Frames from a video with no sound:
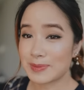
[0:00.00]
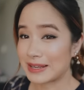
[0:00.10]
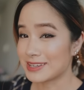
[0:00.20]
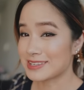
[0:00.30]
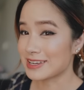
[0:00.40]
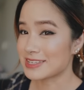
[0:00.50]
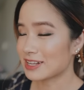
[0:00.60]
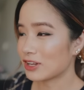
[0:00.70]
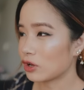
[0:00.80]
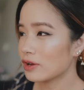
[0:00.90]
of my Liz Lisa
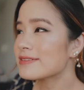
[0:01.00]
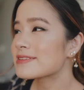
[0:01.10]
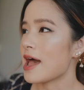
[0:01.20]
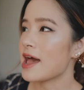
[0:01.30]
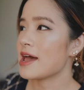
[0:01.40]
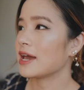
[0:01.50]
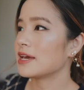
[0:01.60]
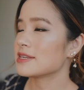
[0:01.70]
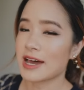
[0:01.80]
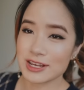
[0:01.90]
clothes
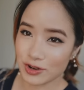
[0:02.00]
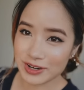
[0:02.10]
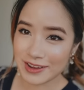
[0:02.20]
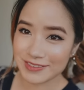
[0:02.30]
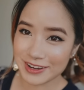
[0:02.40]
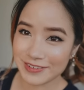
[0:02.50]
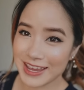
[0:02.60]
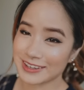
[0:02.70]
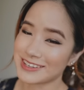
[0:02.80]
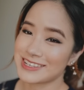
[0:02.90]
and I don't have enough
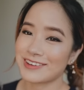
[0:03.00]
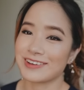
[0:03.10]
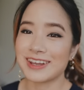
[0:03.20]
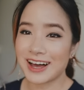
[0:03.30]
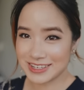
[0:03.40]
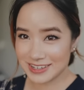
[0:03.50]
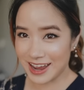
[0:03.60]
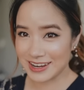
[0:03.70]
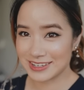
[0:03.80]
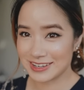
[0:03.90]
hangers. So last
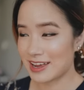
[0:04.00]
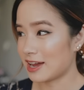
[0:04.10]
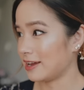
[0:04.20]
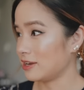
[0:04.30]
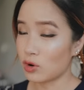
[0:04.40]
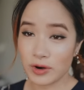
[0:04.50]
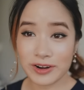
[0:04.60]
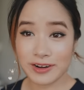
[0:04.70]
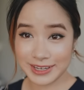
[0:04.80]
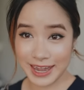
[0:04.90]
night I did an order
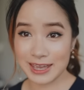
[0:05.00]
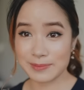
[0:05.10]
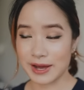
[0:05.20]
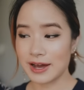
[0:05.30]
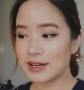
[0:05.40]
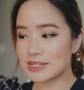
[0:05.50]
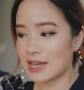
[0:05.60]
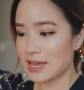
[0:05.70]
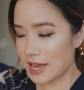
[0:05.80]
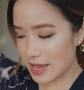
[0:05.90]
on Kmart
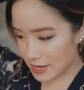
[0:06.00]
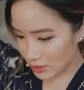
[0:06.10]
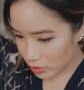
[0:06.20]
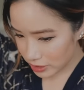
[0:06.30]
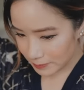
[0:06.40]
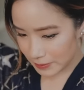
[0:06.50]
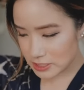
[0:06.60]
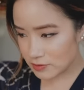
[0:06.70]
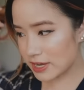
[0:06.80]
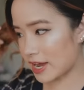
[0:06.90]
and ordered a bunch
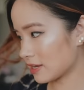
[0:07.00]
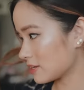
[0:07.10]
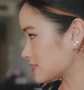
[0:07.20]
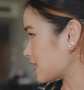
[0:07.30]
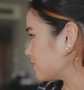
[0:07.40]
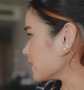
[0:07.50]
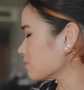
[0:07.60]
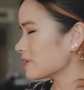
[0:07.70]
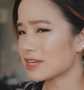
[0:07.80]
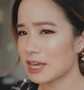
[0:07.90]
of new hangers. So I think I'm
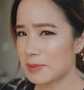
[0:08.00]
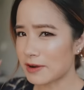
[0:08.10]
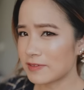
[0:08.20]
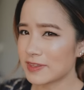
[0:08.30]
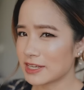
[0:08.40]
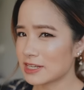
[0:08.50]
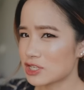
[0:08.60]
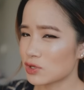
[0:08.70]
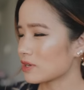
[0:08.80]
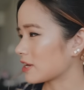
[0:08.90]
gonna keep everything in the
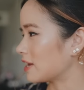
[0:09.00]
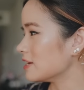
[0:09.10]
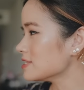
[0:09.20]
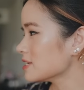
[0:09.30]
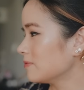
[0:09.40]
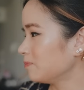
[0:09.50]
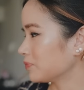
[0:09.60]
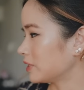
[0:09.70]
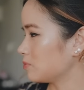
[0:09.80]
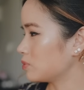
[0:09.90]
suitcase.
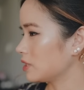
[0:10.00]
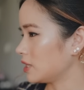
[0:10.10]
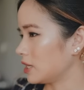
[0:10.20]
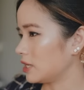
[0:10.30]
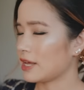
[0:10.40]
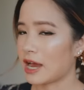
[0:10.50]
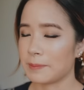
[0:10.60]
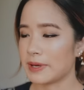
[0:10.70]
And put it in our